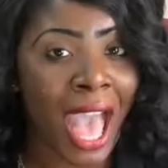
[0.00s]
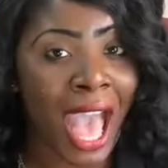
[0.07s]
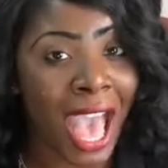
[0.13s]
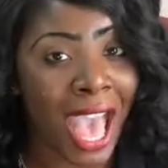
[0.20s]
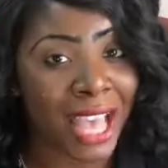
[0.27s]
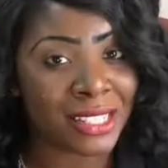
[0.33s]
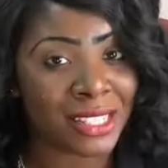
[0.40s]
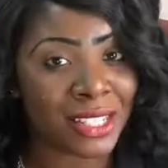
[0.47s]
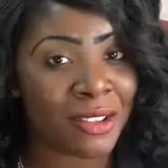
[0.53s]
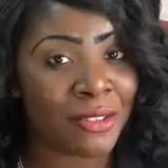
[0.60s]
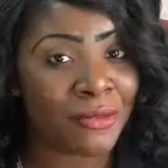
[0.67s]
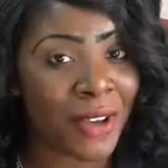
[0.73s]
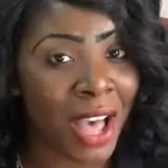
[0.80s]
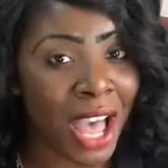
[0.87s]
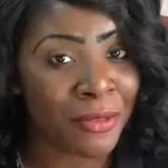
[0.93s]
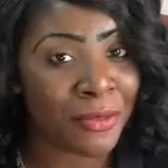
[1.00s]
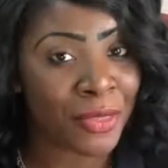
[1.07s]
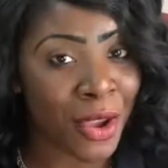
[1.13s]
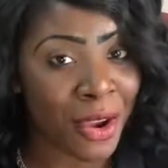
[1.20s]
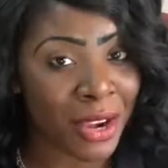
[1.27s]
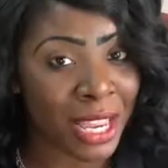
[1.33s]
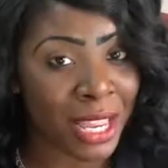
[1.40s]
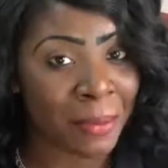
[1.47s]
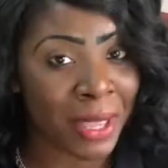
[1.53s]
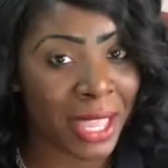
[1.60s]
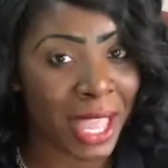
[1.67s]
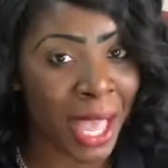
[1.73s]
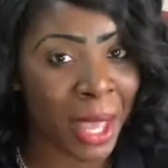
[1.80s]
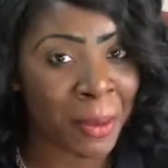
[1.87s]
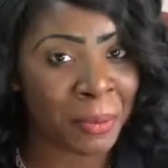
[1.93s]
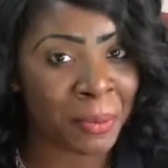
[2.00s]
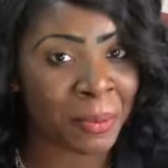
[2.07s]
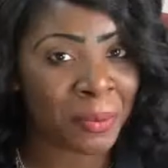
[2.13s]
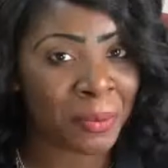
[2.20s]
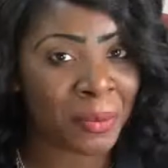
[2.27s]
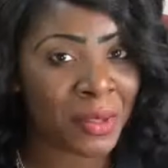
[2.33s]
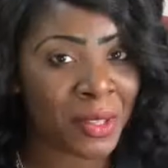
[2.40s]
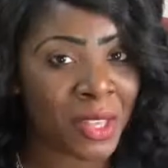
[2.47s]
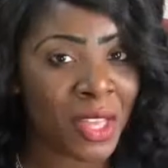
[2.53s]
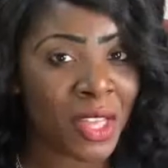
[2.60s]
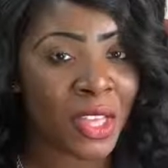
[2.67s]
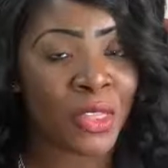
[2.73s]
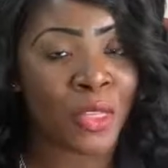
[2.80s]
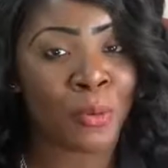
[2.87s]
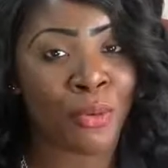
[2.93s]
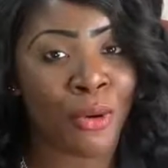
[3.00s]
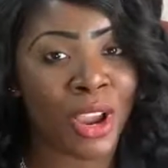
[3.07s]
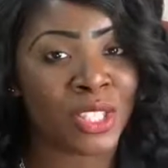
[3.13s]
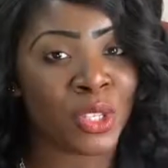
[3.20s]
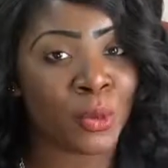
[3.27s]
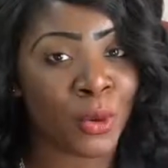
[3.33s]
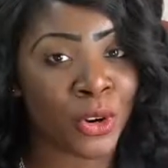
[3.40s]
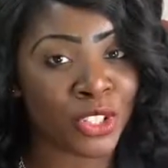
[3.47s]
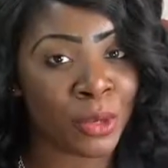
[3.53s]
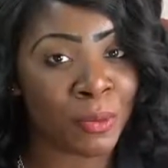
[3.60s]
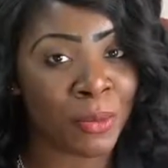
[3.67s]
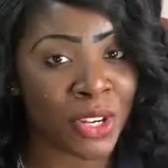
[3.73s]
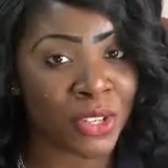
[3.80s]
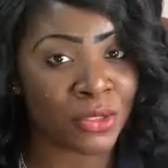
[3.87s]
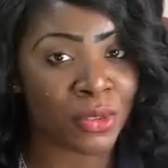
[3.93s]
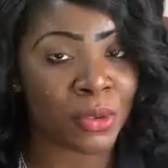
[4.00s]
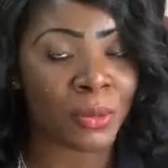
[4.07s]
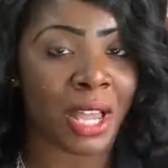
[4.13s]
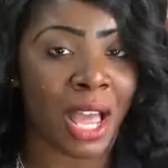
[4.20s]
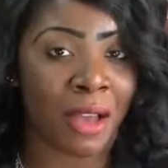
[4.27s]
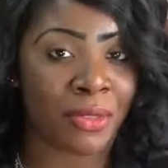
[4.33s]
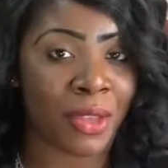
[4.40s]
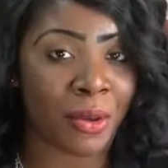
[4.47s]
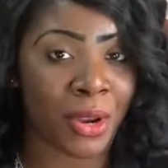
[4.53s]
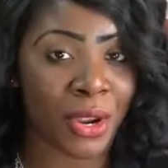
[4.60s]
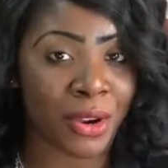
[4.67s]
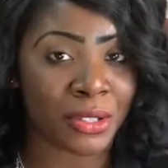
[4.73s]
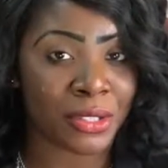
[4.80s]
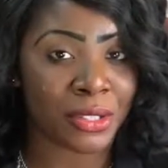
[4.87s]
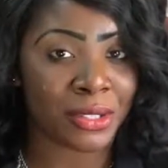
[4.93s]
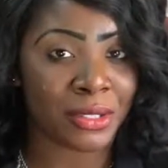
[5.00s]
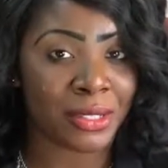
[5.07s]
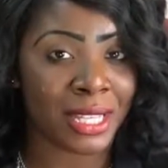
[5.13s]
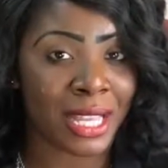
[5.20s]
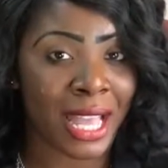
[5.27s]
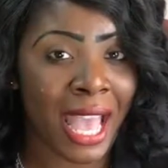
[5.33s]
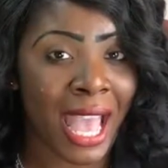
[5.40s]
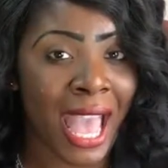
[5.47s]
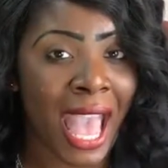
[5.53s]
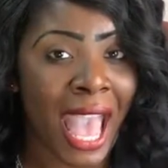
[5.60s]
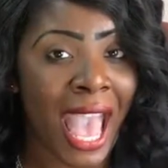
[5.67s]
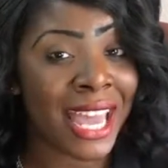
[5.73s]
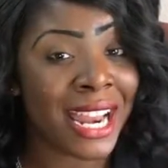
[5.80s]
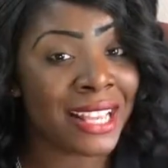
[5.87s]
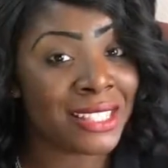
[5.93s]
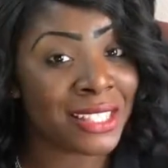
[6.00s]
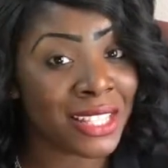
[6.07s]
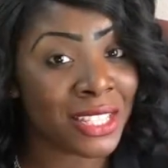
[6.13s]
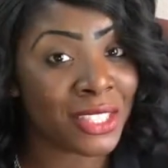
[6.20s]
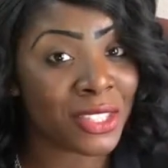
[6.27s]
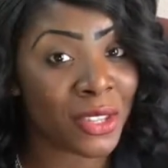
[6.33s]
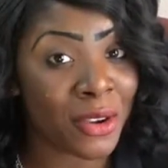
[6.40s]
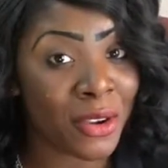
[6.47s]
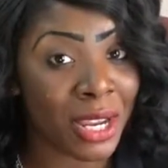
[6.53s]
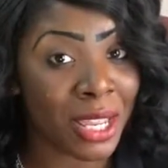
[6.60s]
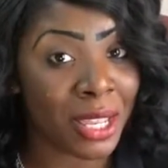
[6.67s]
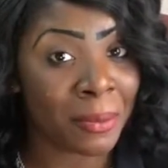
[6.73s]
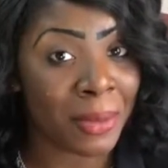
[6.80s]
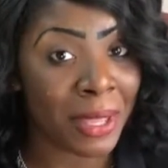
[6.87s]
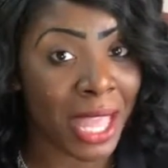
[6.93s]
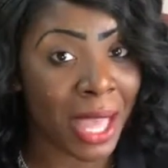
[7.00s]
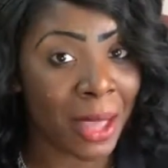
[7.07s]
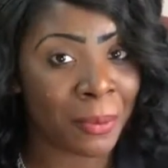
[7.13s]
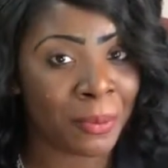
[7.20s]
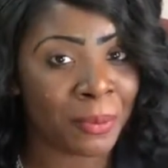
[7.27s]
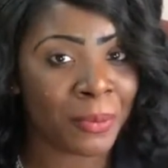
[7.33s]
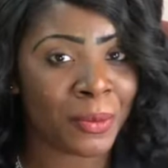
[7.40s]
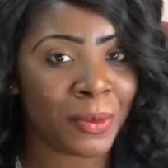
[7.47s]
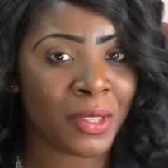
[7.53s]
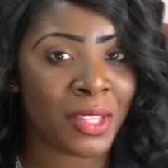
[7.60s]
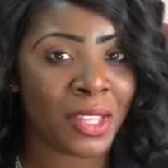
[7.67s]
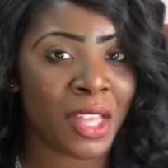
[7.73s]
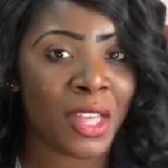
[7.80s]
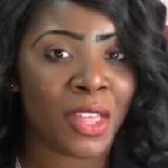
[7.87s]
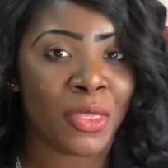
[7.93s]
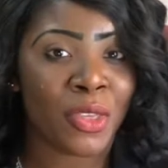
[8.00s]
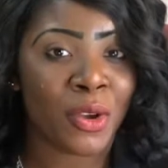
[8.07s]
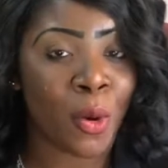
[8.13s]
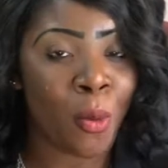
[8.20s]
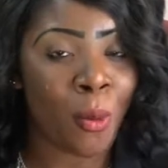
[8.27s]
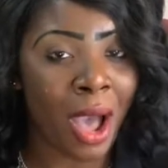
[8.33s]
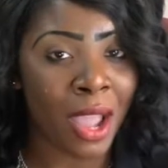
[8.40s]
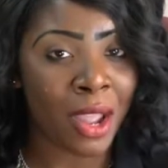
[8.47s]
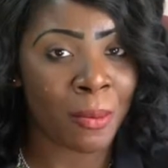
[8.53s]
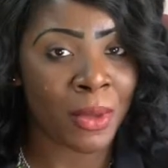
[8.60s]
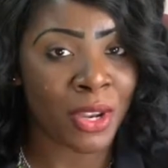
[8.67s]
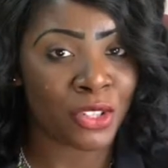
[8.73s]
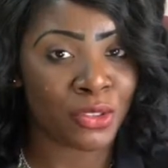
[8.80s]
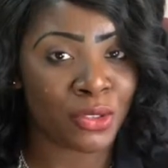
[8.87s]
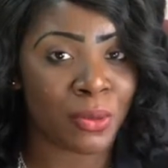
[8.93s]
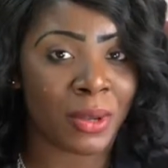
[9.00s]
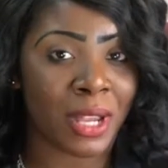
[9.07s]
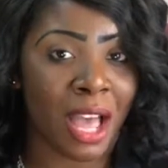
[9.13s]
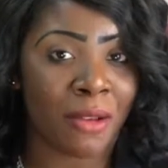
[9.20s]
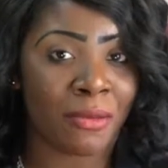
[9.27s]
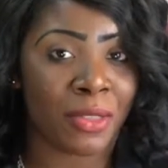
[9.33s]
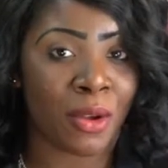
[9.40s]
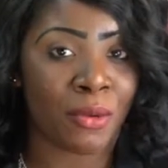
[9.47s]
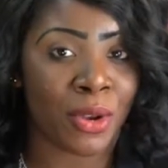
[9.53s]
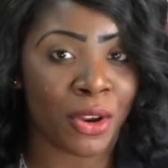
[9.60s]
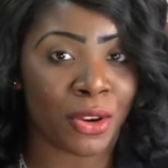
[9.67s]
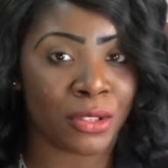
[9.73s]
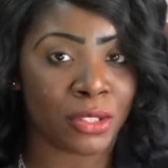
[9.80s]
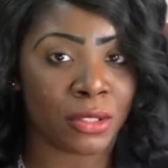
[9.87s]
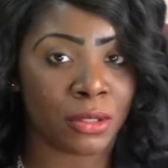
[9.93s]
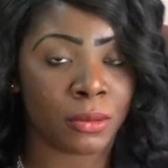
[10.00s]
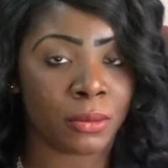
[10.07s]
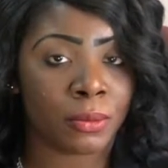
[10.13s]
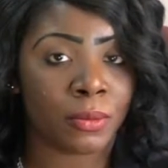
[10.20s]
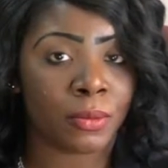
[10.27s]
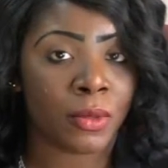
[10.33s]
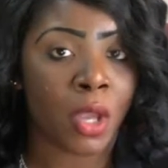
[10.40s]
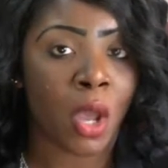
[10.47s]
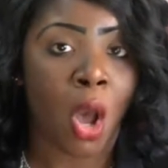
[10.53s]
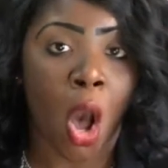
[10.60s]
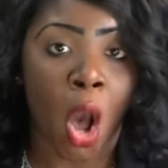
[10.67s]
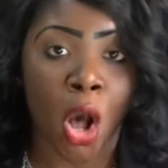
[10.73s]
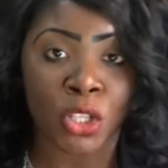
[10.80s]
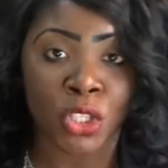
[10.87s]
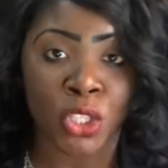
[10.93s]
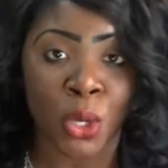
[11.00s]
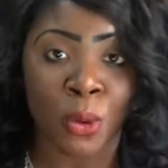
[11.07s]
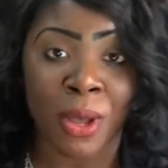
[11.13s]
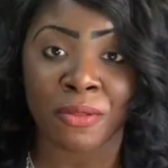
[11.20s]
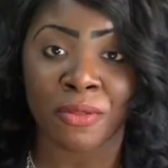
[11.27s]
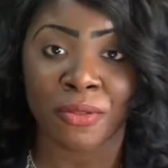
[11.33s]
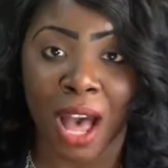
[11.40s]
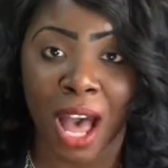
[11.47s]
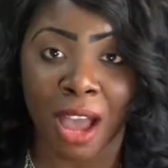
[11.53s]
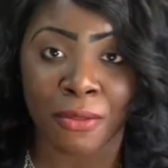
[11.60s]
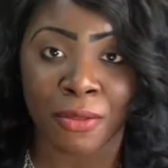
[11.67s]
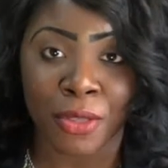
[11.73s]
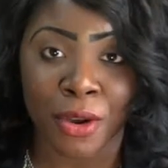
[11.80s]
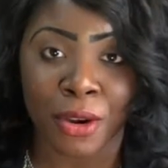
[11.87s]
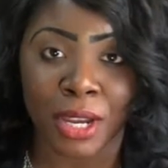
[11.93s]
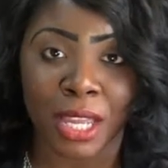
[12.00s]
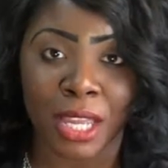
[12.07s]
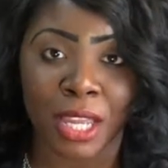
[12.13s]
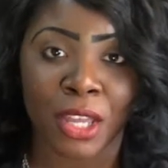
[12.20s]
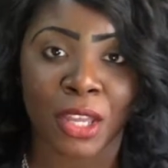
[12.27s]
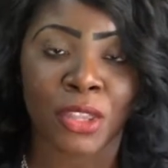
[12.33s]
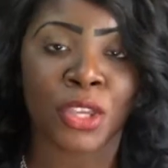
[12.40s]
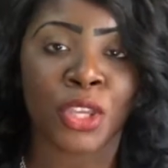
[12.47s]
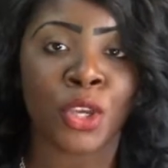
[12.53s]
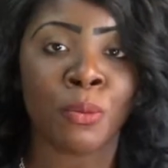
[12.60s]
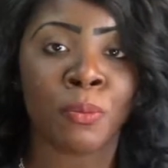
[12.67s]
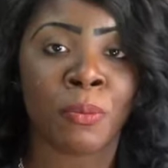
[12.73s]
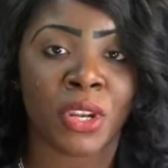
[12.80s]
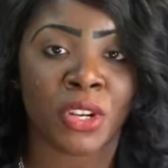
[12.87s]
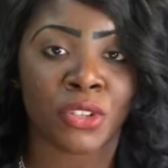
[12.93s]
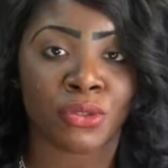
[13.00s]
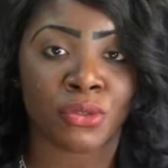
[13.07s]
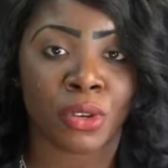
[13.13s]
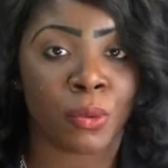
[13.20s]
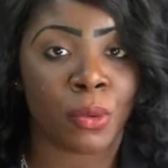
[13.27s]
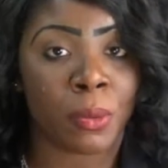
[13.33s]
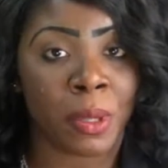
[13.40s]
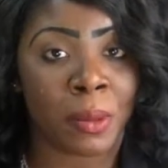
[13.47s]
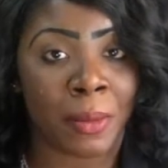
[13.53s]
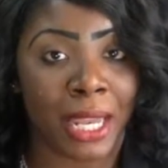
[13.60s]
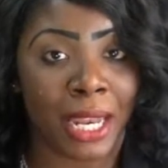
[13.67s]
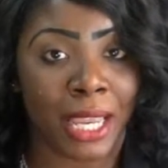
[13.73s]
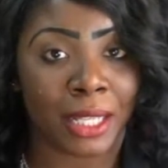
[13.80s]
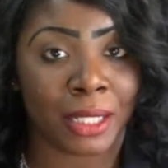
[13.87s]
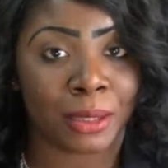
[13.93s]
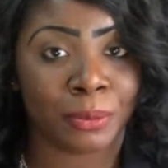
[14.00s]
At 5:30 p.m., the Praise and Worship Ministry will have their rehearsal. And at 6:30 p.m., the Choir Ministry will have their rehearsal. Also at 5:30, the Youth Ministry will be meeting.